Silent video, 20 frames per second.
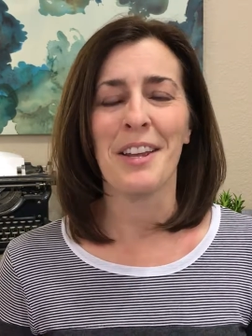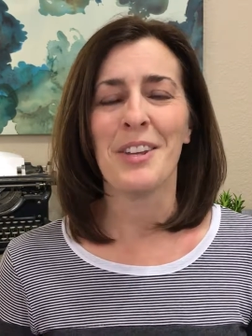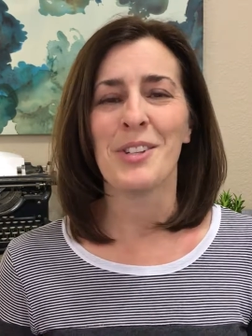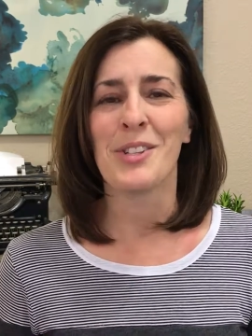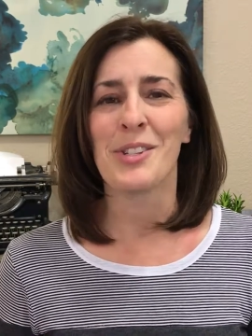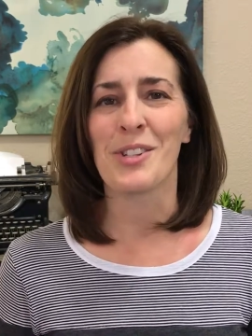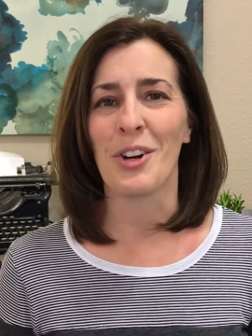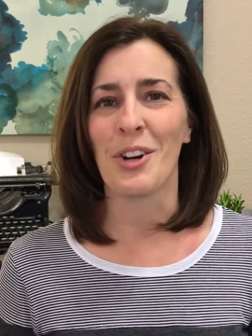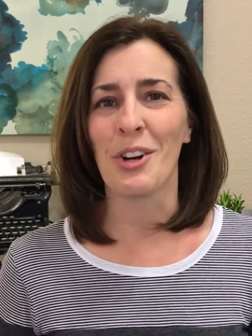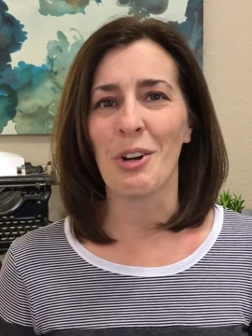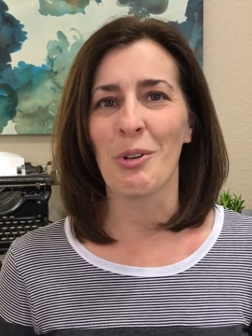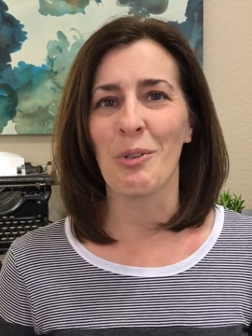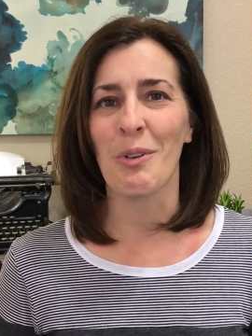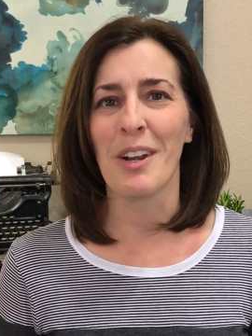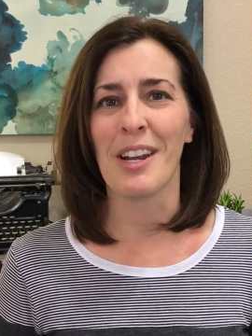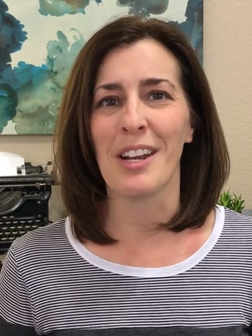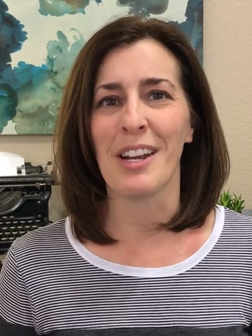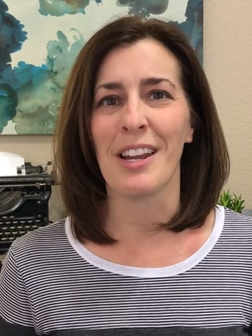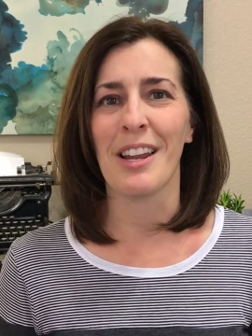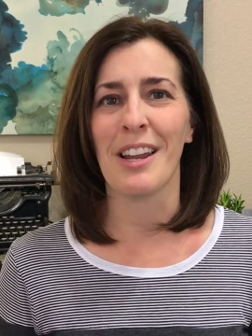Start
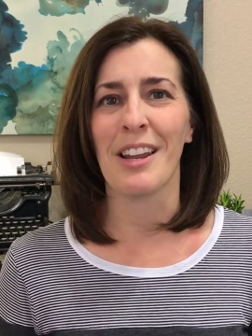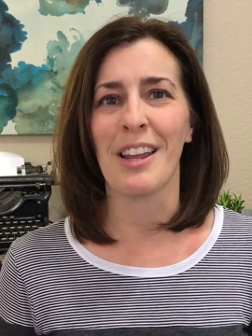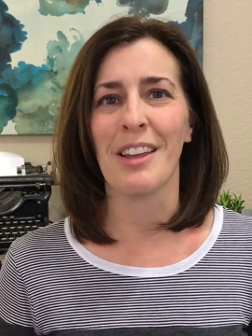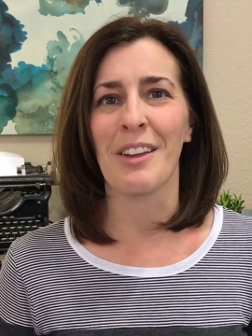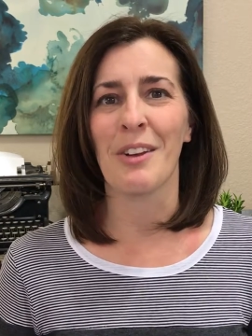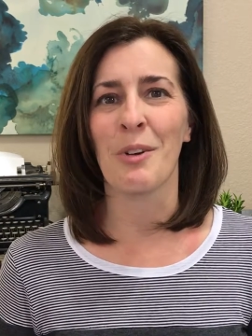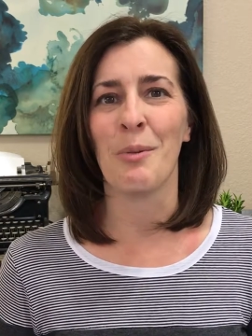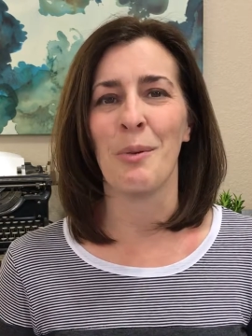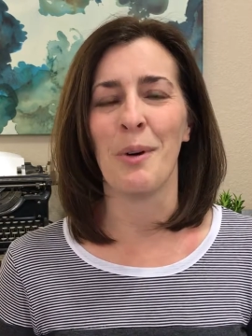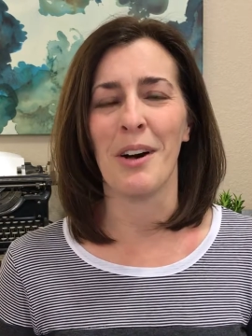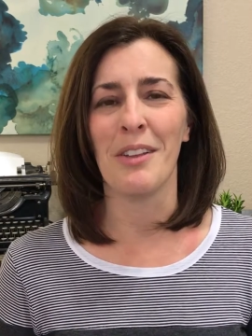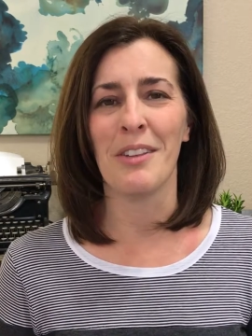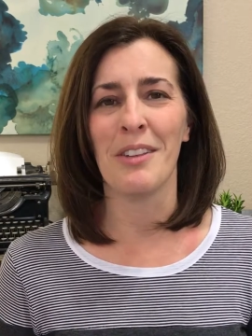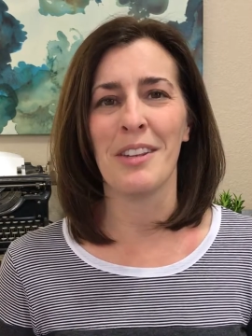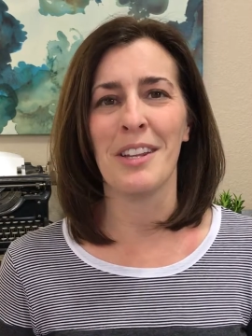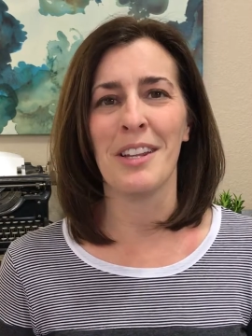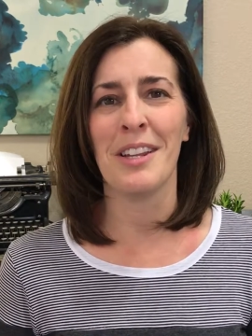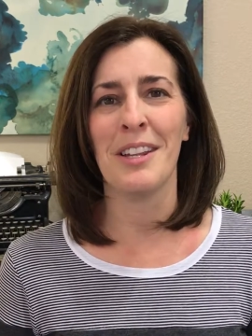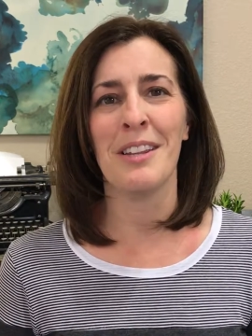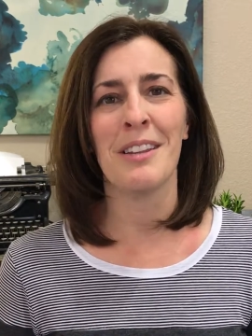creating
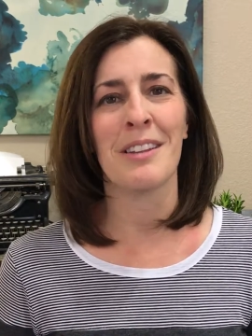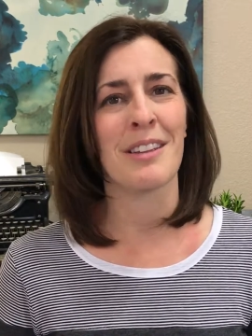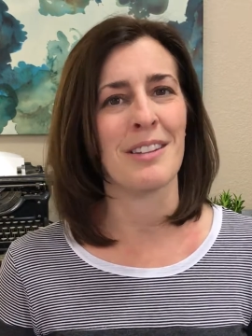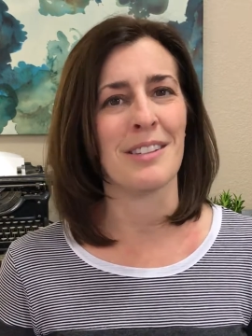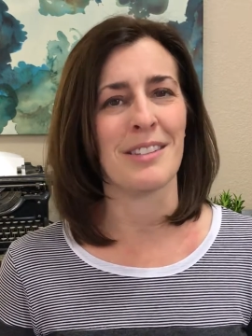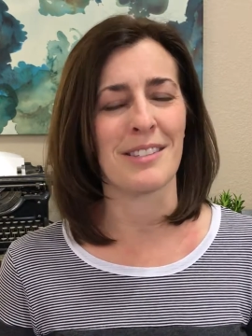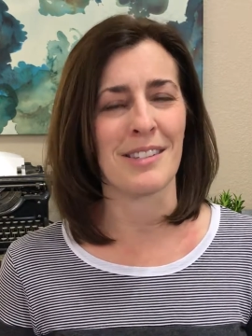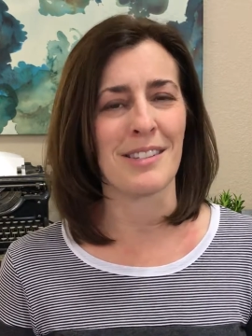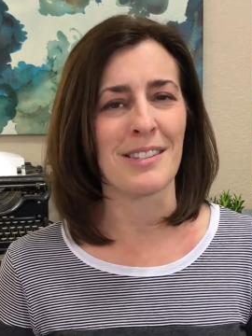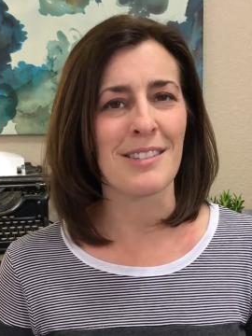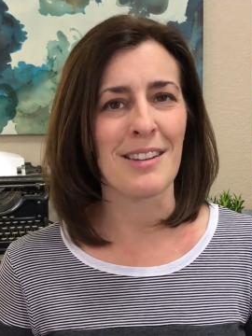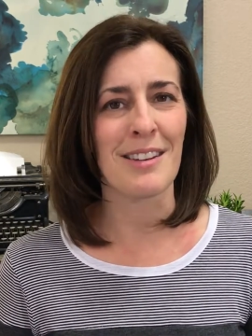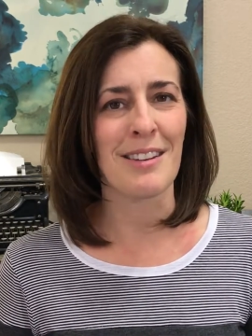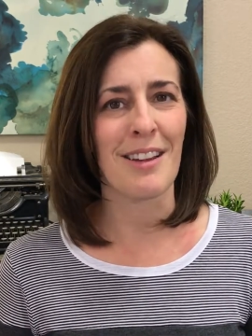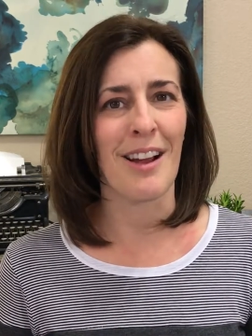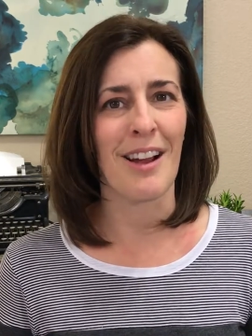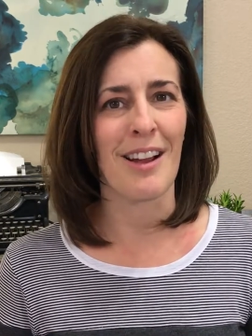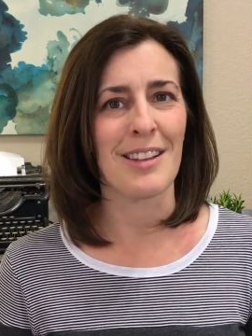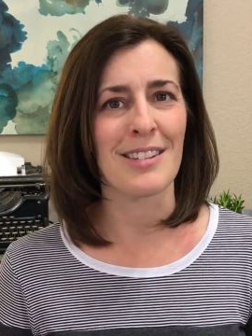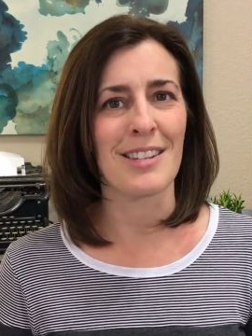quality, consistent
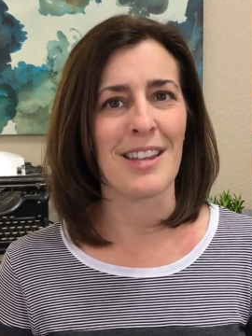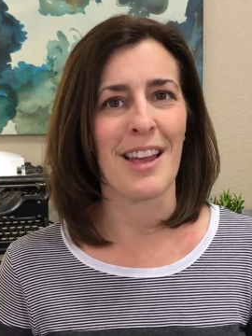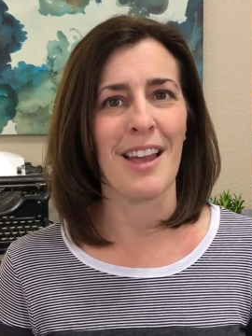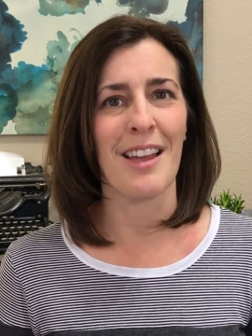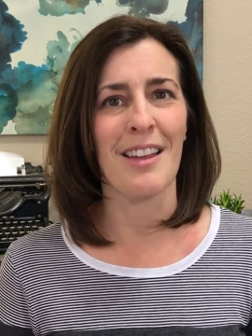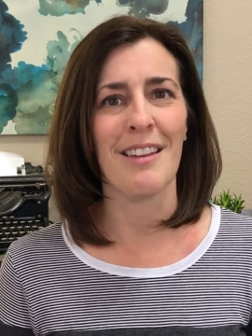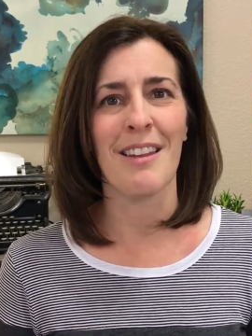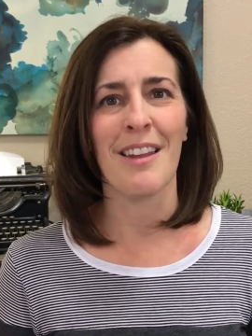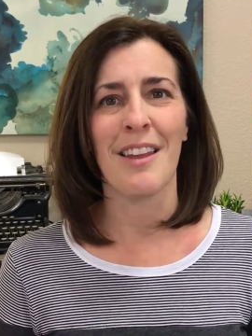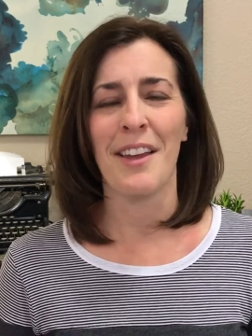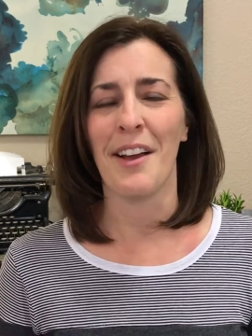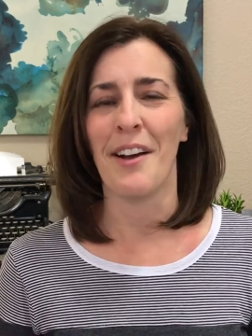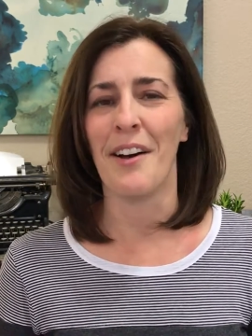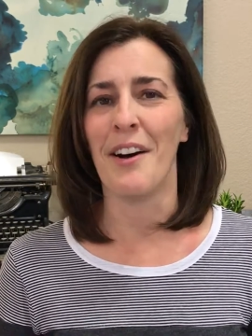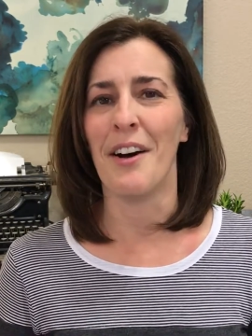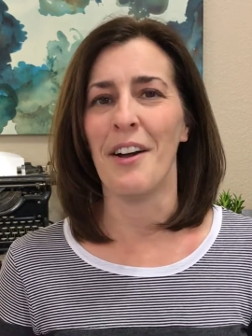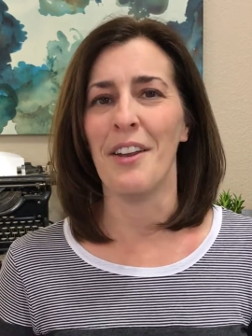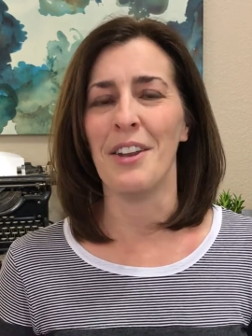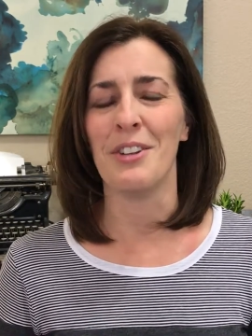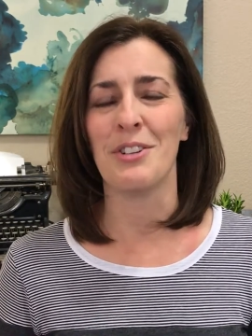content
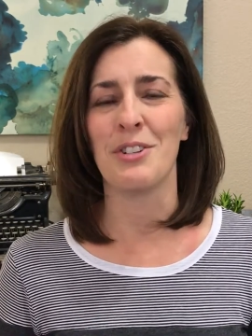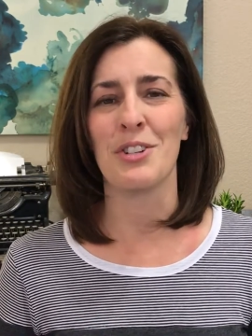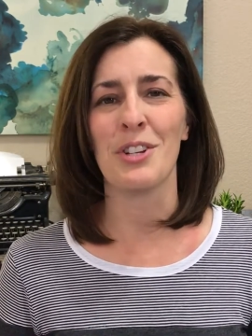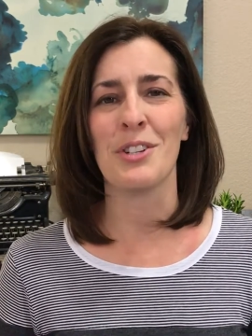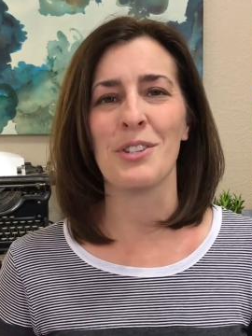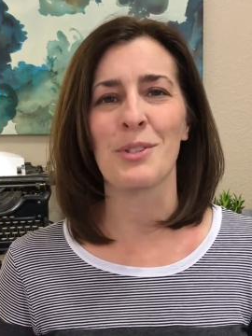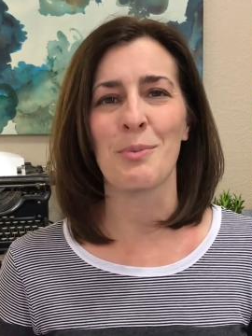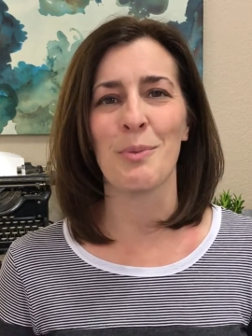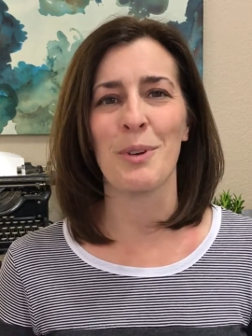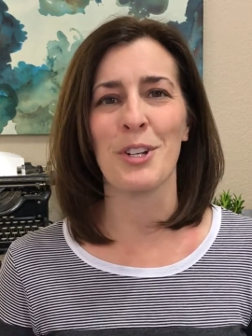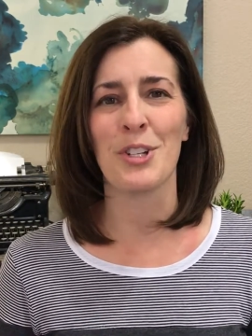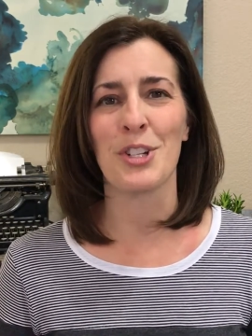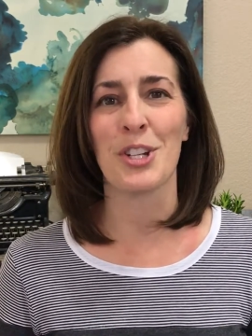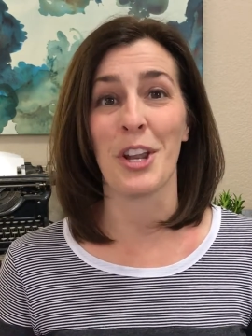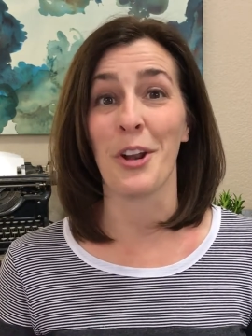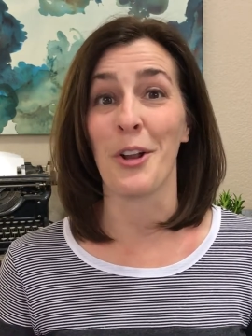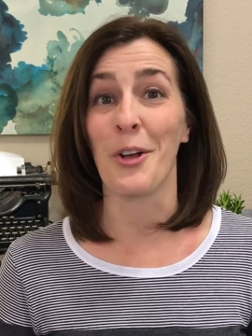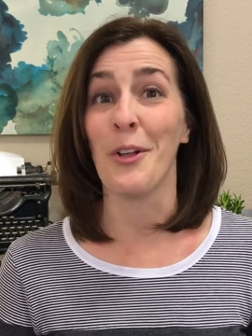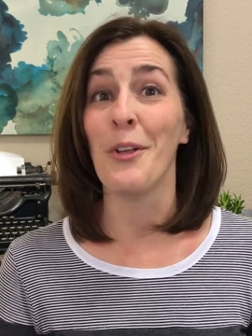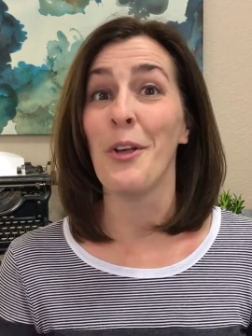on just one
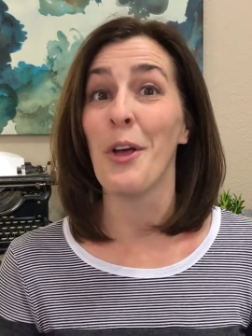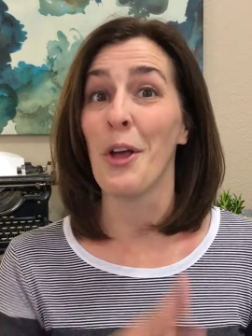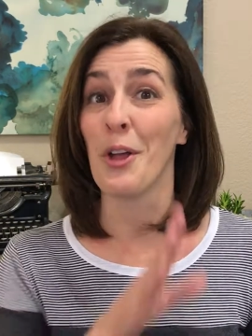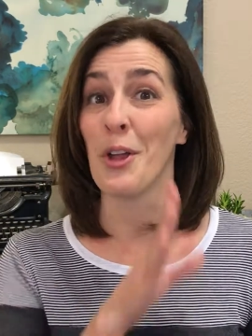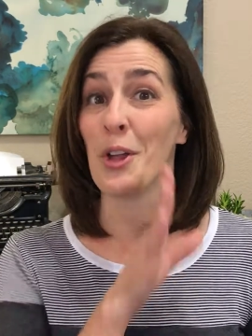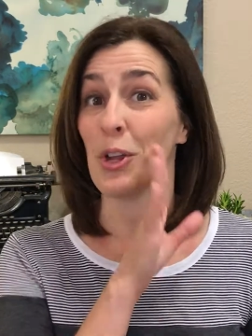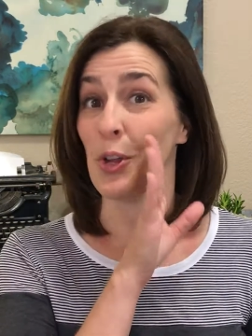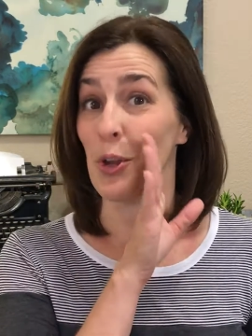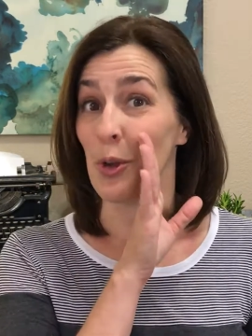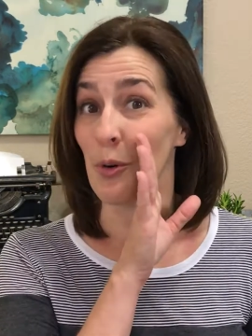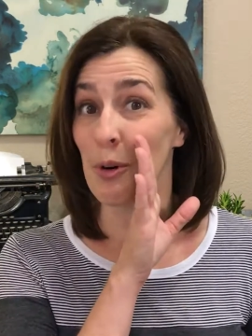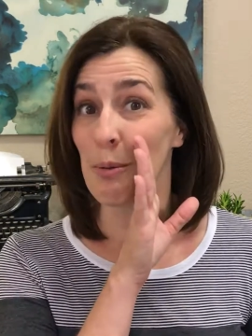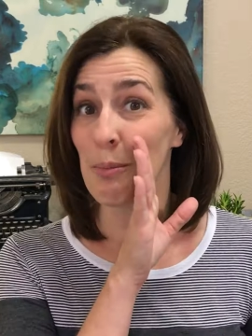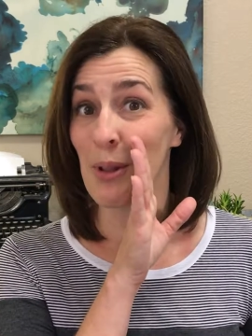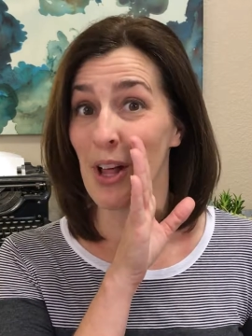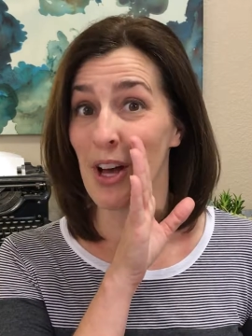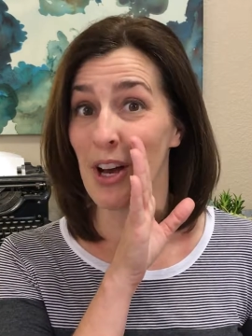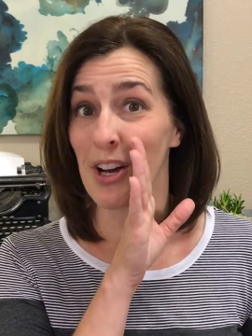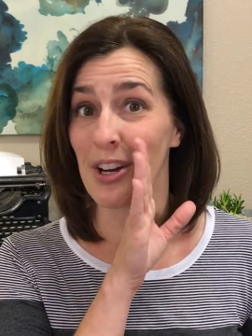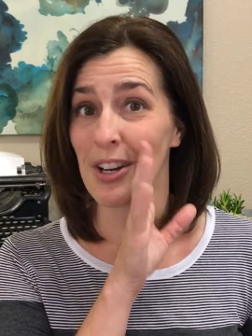channel, your
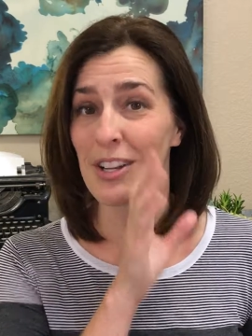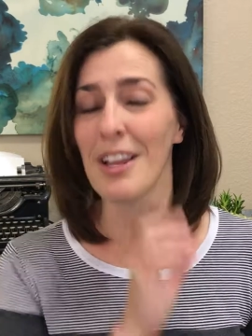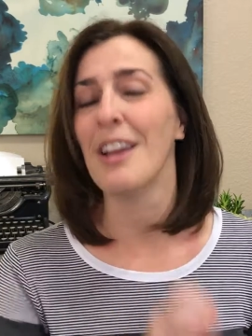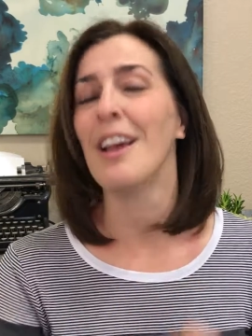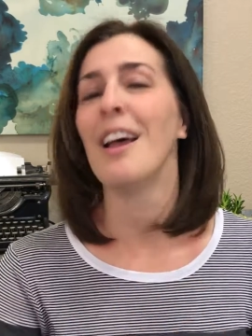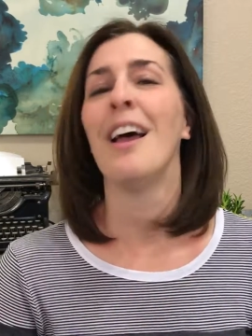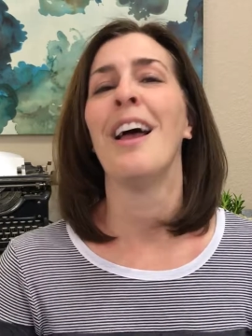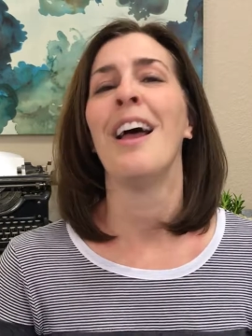blog,